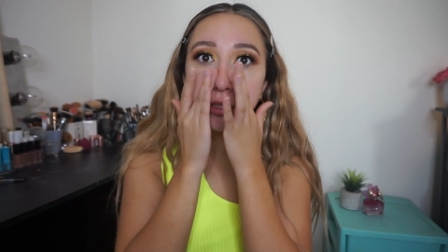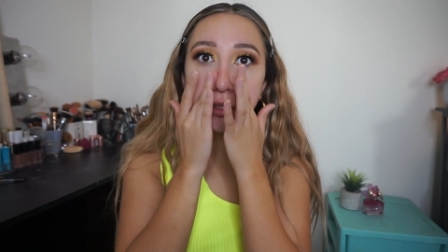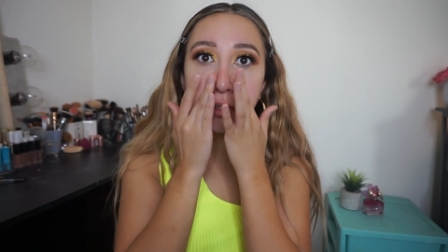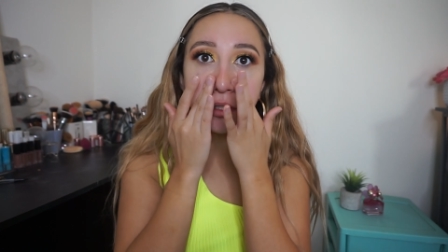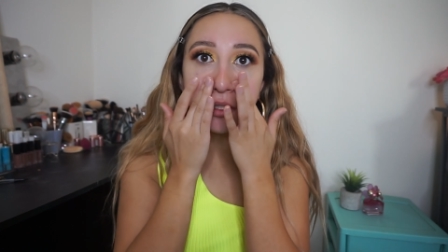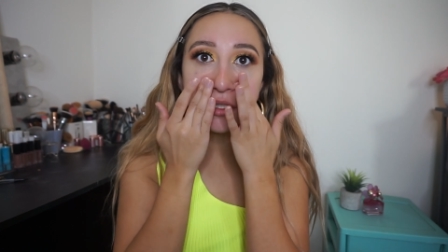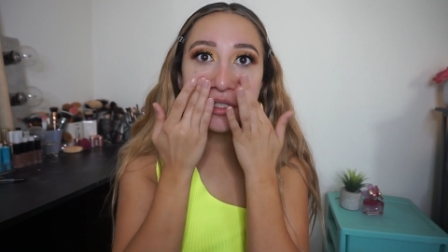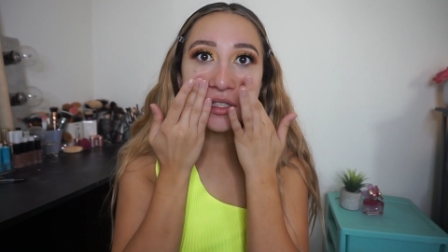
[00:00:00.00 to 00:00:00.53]
just
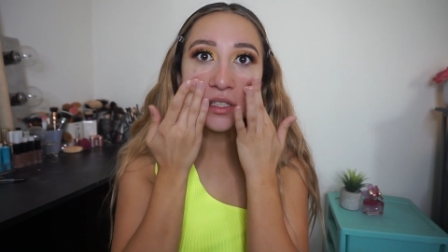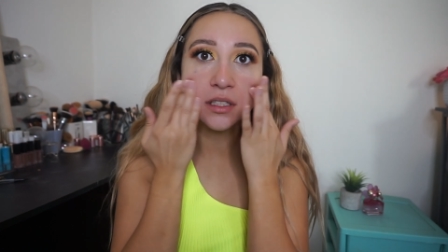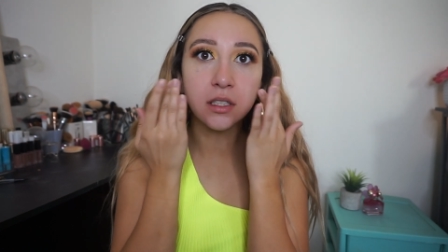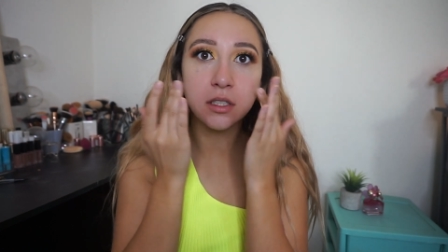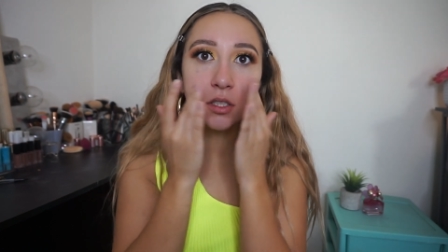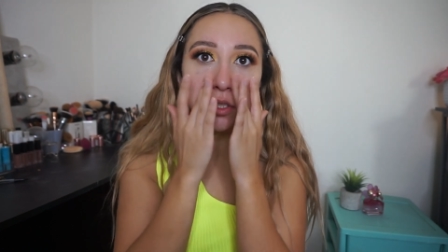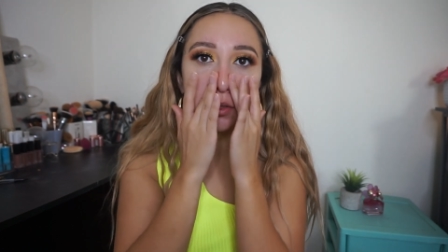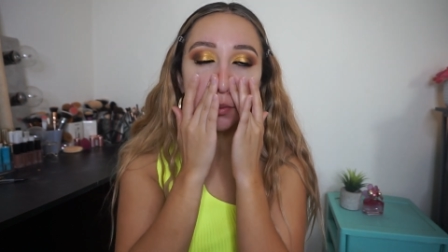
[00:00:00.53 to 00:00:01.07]

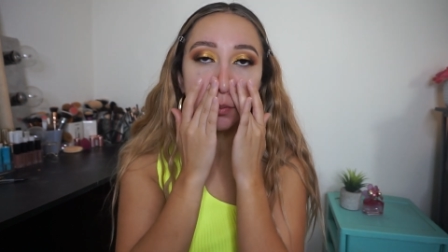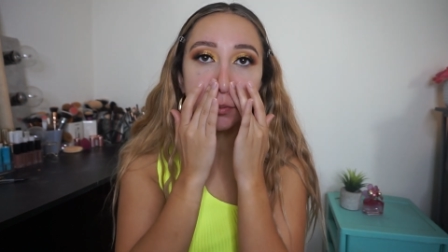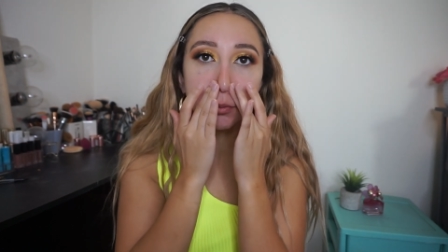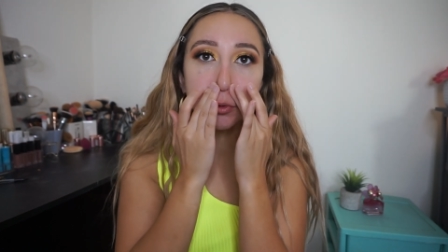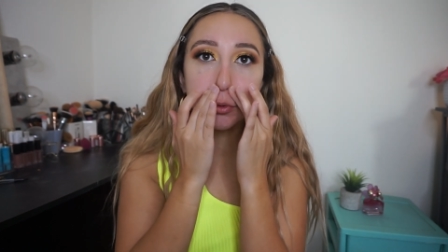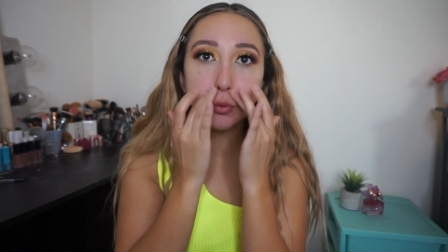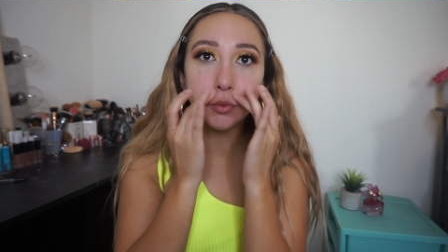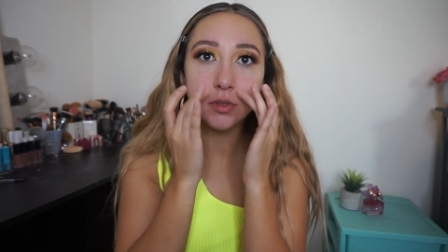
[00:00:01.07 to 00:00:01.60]
instantly
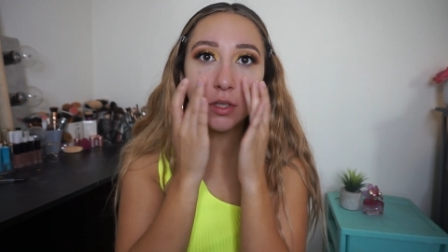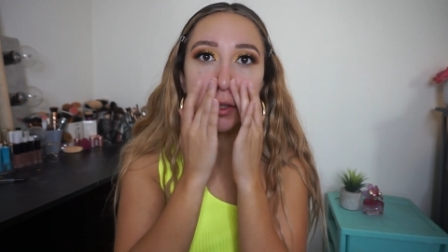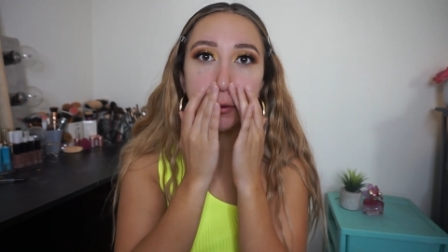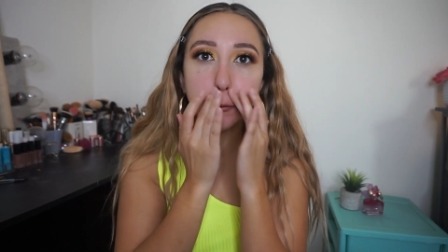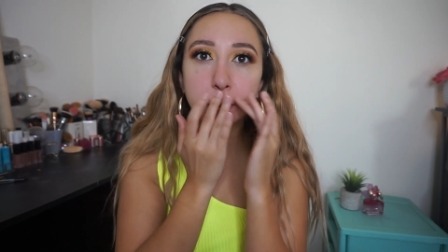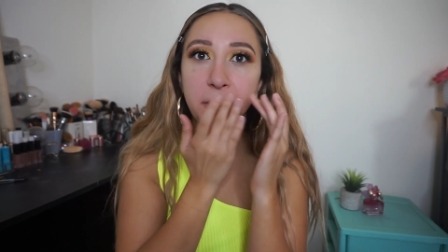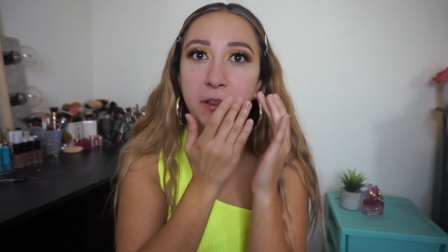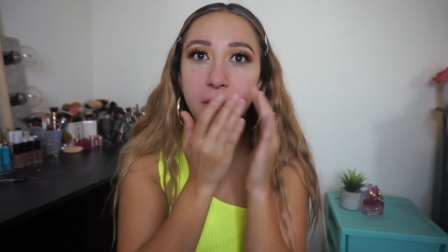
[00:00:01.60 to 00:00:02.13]
smooths
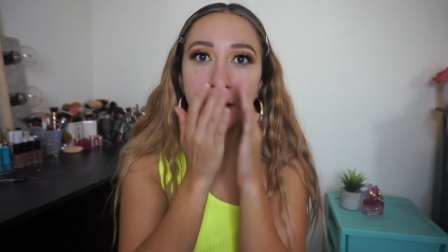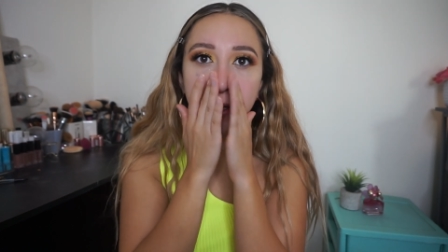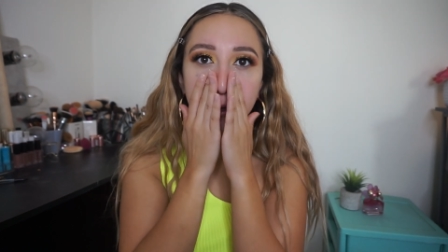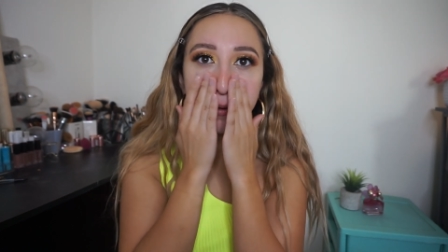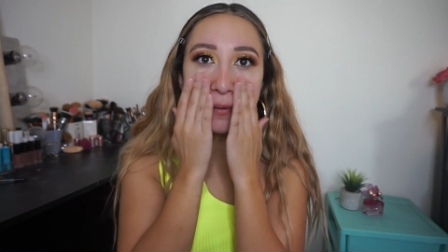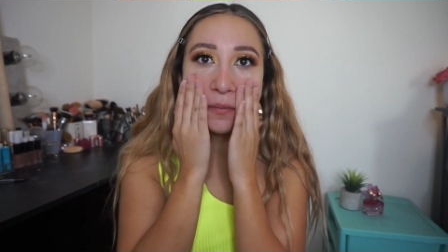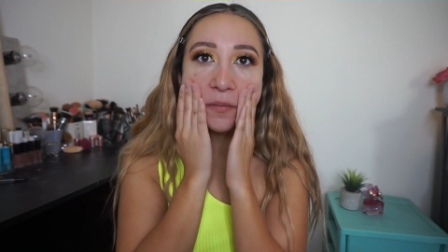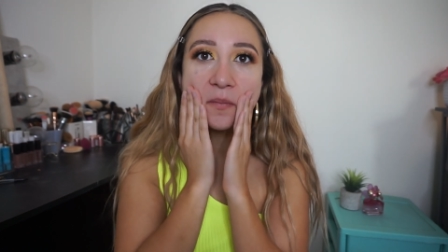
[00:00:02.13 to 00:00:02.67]
everything
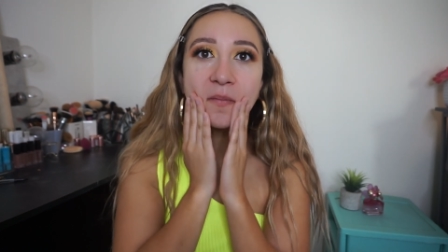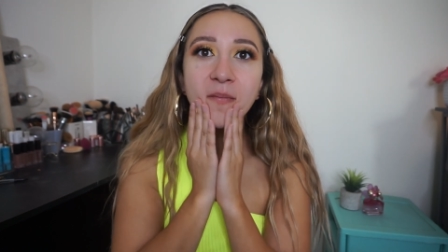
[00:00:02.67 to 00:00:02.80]
out.